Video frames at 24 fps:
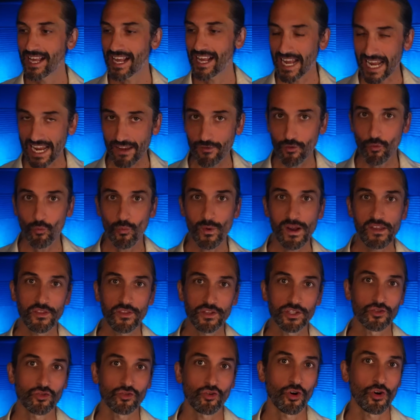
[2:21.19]
even with the
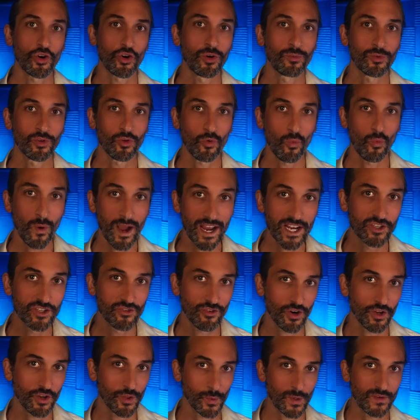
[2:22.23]
strong nominal wage
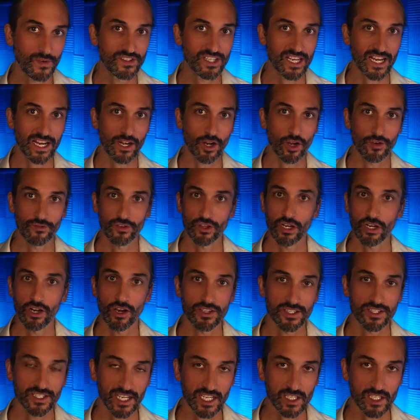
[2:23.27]
growth we've seen over the
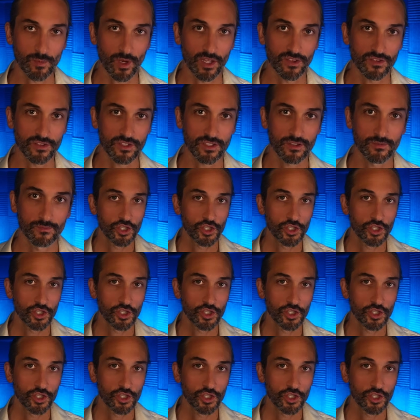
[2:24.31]
last 6 months,